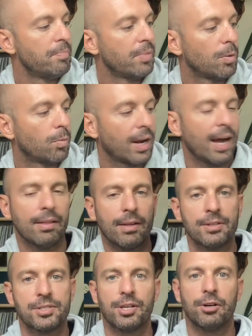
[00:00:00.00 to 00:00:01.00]
what I
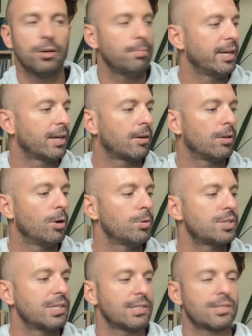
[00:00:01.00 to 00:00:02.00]
consider to be
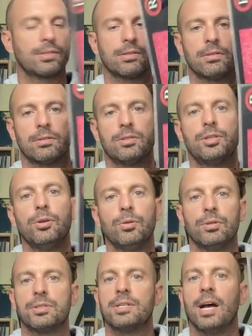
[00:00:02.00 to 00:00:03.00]
closest
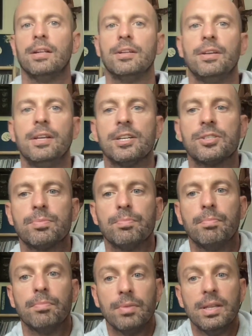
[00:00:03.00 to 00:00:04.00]
to the Silent
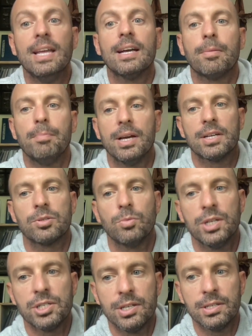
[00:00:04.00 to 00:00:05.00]
Nick mix,
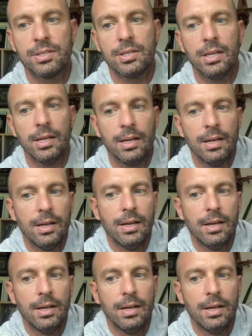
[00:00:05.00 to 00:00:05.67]
which is the